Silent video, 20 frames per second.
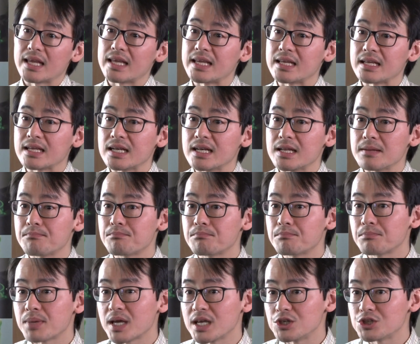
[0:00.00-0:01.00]
in the
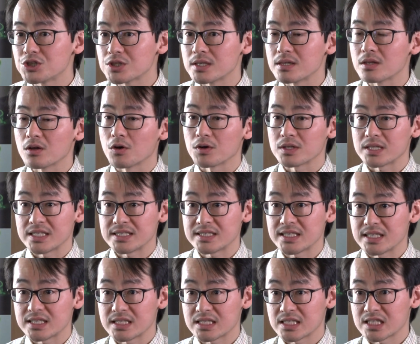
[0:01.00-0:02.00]
patient or
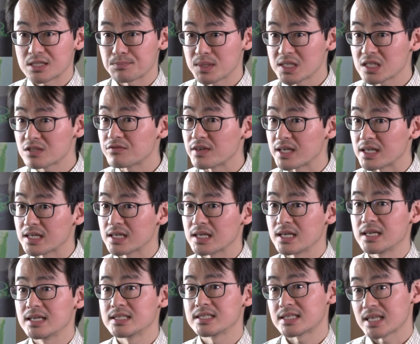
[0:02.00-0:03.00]

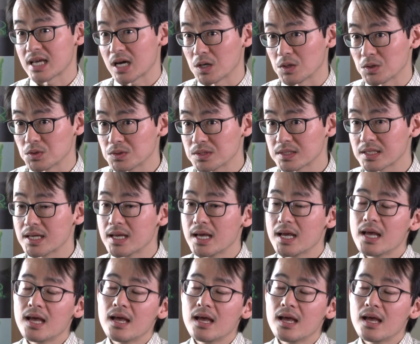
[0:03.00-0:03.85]
disease-specific cells.